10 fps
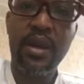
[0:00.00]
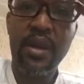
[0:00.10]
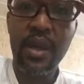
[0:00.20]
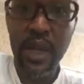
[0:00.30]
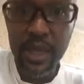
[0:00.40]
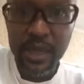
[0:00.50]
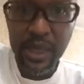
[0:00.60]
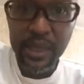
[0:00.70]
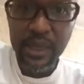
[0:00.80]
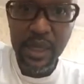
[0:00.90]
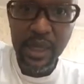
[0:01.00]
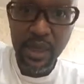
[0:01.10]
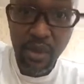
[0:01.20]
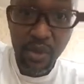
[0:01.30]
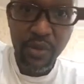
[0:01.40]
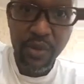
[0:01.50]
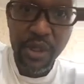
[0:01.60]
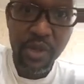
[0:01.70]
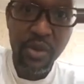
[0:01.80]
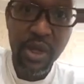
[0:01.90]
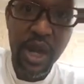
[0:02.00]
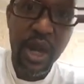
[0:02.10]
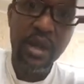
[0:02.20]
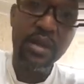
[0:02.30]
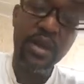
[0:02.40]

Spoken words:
Yes, I designed the logo for Sakunda.